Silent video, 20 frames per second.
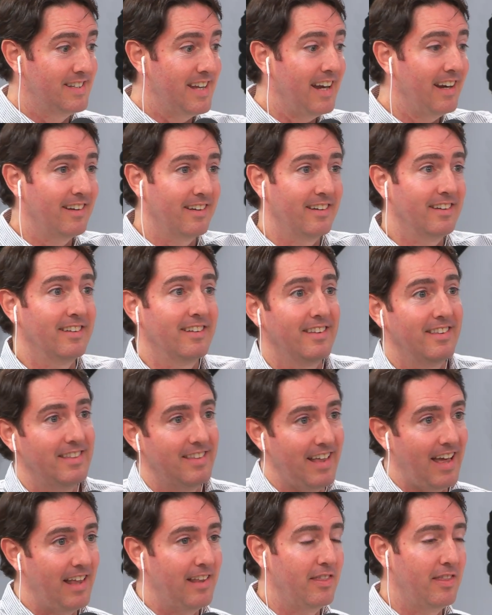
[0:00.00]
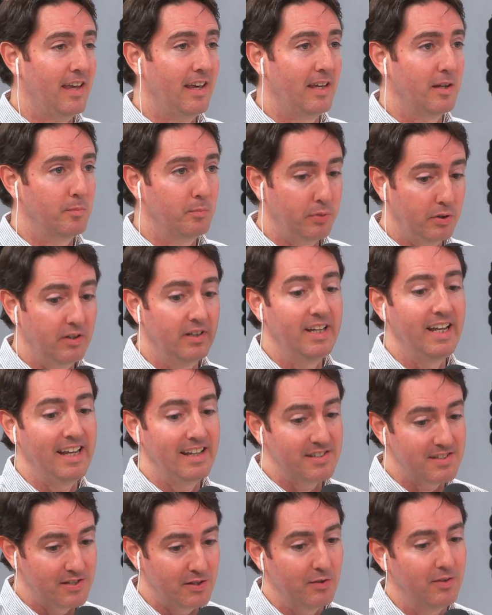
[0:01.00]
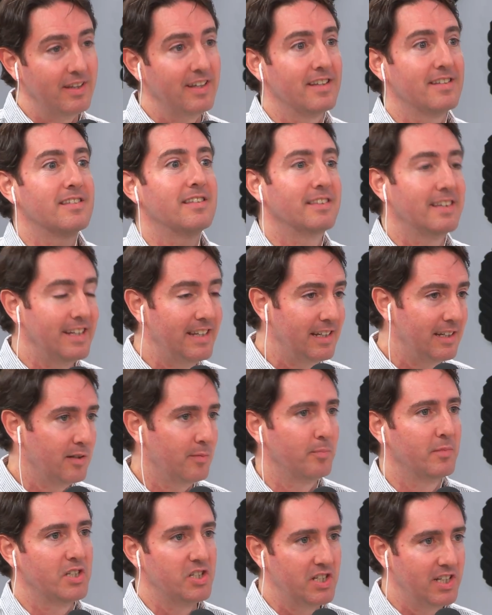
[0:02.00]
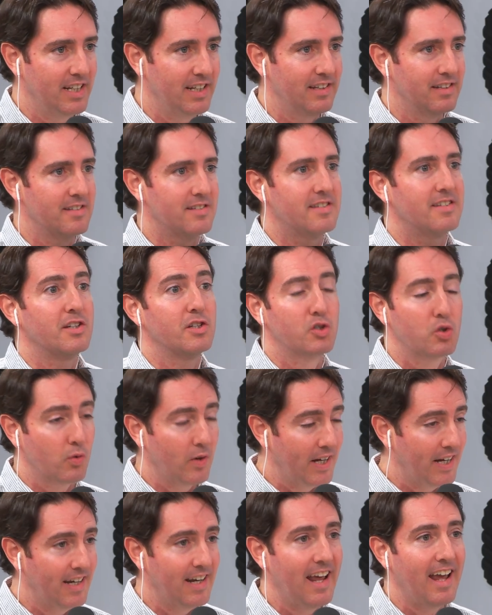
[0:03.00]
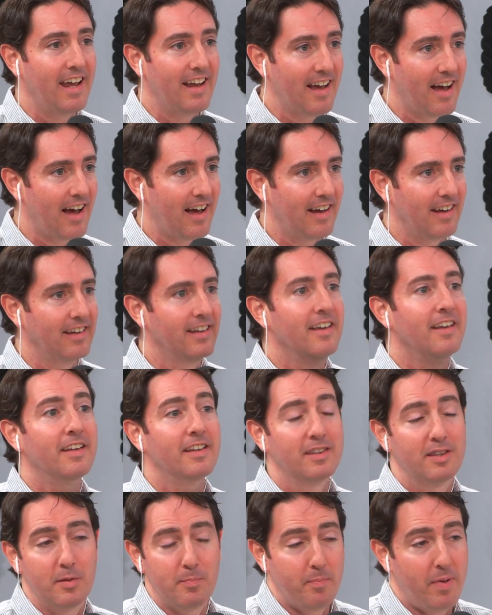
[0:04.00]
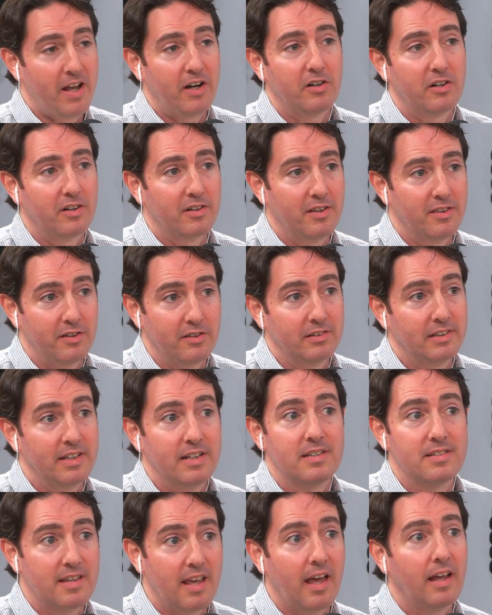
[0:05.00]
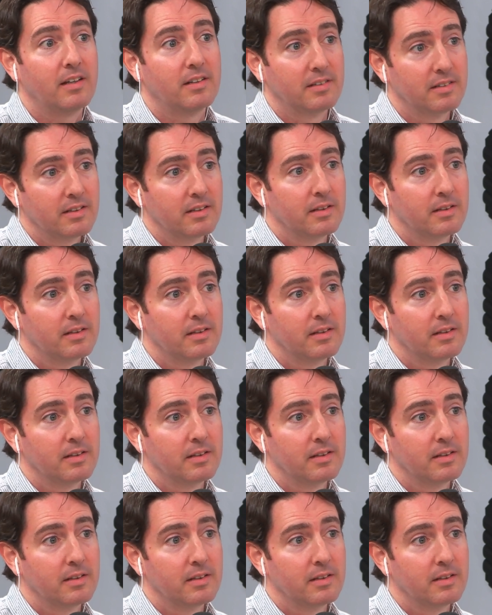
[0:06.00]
data that they can put into these lead machines to train AI, the better their leads get.